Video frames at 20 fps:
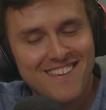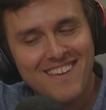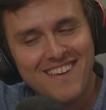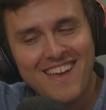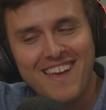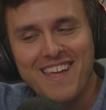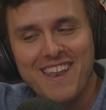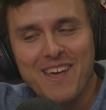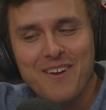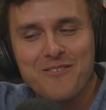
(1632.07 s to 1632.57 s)

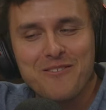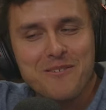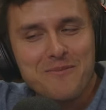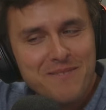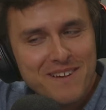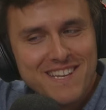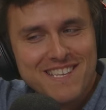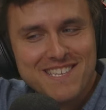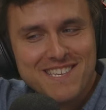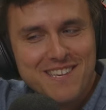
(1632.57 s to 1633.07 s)
And
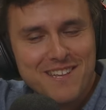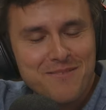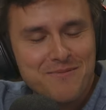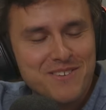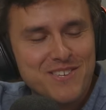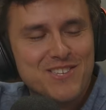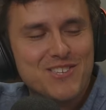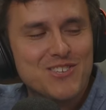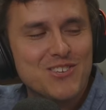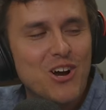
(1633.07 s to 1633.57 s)
everybody's going to be
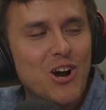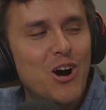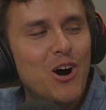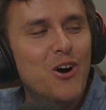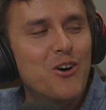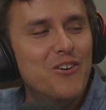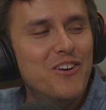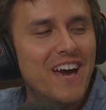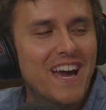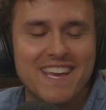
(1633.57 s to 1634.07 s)

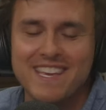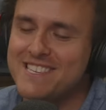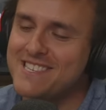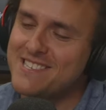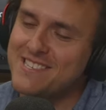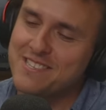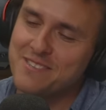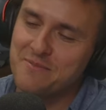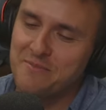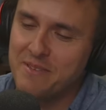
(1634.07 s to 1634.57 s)
so nice
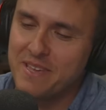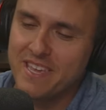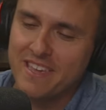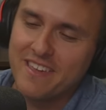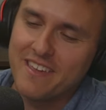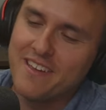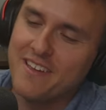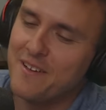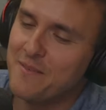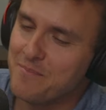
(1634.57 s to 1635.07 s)
to me.
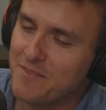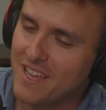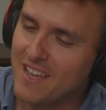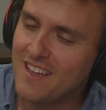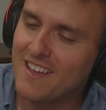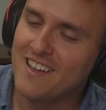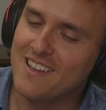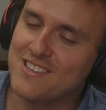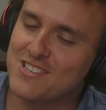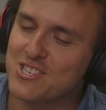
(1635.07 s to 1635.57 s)

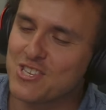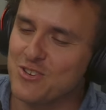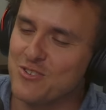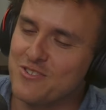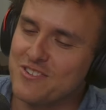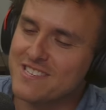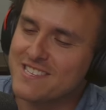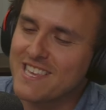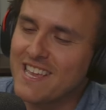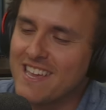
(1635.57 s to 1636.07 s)
As soon
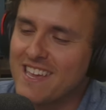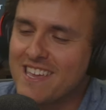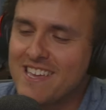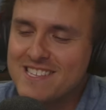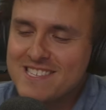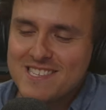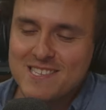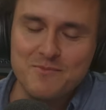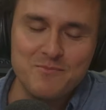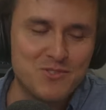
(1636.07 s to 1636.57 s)
as I get
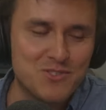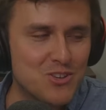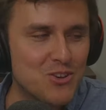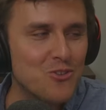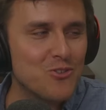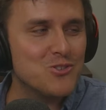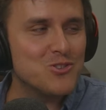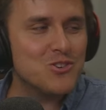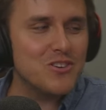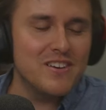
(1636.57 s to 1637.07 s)
some
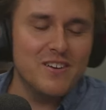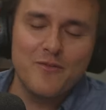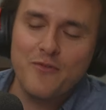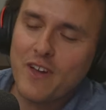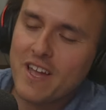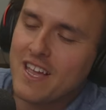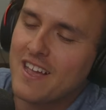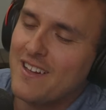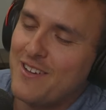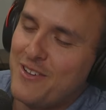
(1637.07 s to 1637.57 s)
surgery, if
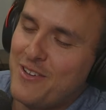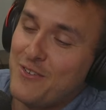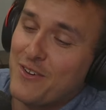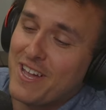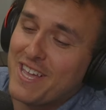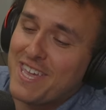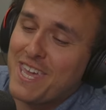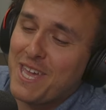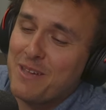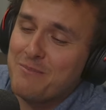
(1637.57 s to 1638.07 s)
I
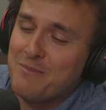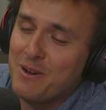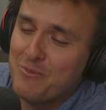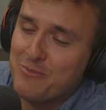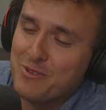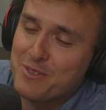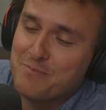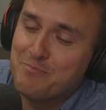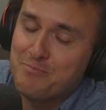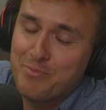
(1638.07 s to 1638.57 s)
came on
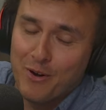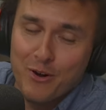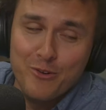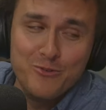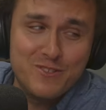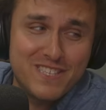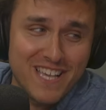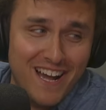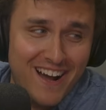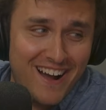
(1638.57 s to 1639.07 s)
with
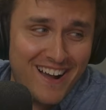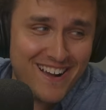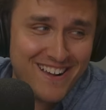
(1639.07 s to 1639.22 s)
Botox.